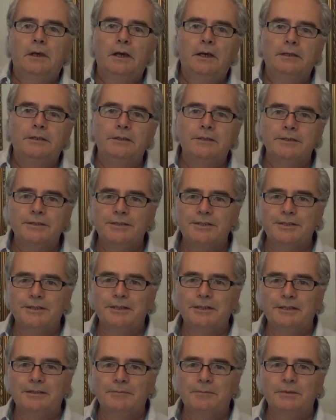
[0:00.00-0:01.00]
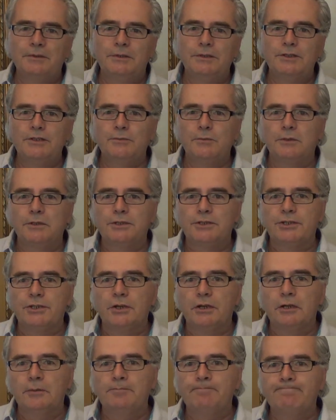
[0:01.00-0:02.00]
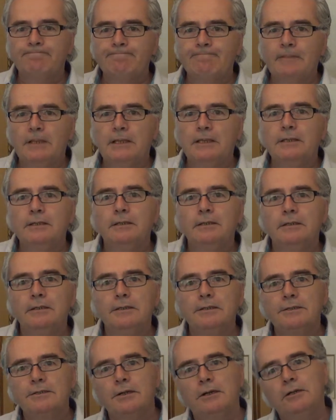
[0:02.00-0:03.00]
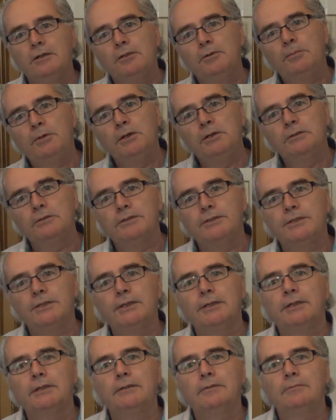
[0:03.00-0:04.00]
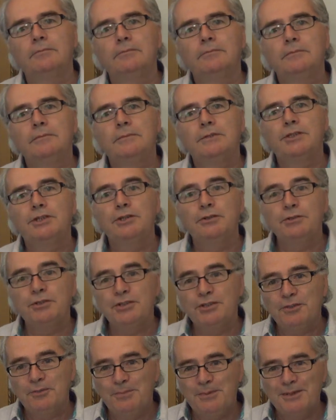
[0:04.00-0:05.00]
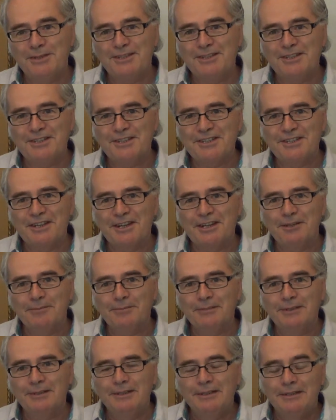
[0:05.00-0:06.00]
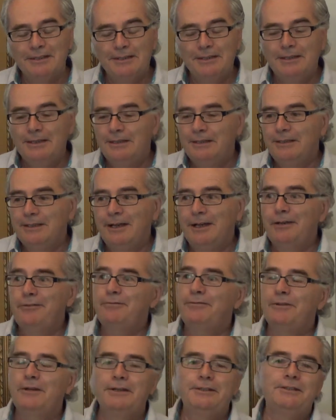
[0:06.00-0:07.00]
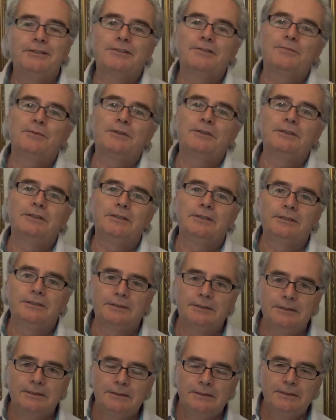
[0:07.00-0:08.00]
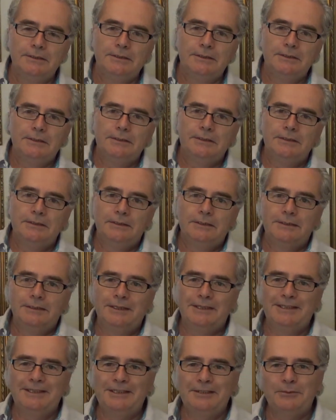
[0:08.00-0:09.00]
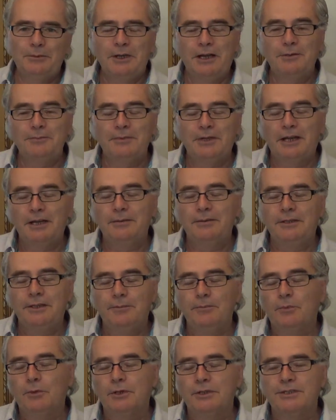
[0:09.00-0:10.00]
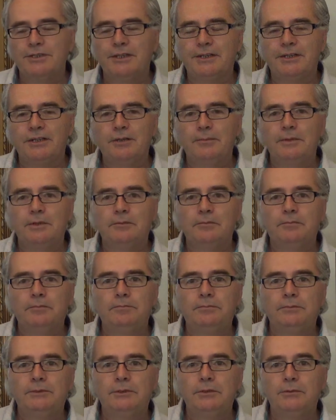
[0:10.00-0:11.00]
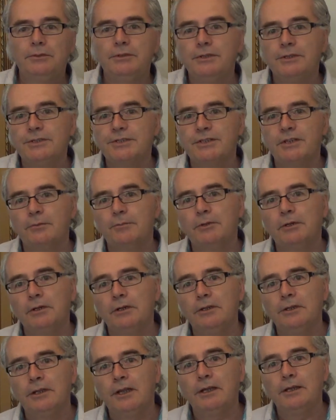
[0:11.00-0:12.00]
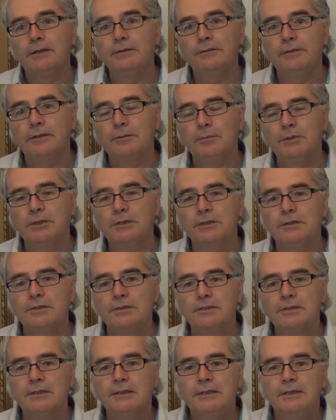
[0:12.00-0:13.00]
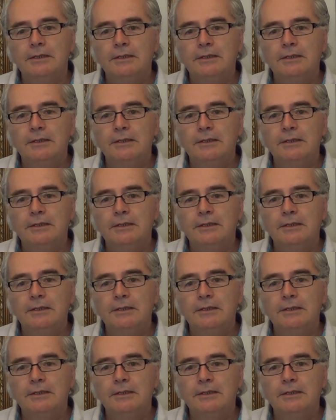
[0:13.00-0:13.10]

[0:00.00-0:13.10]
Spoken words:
Hi, this workshop is all about choosing your business name. Now, I find this one of the I get more excited about doing this seminar than anything because